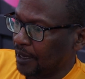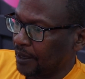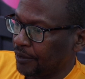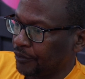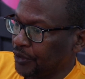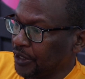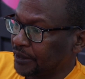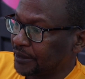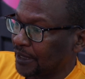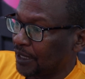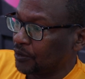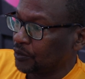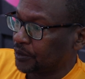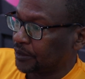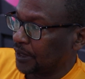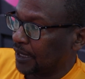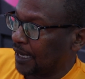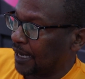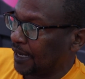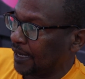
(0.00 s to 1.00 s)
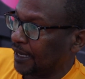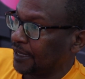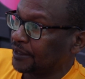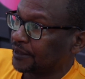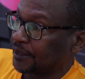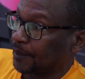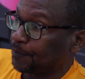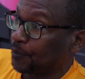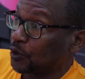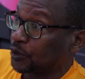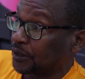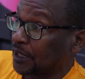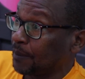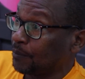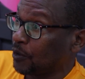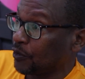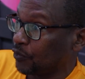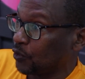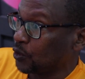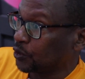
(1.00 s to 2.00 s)
reach out and support some
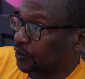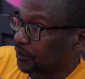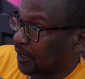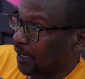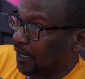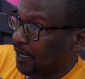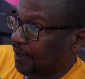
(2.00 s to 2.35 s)
of those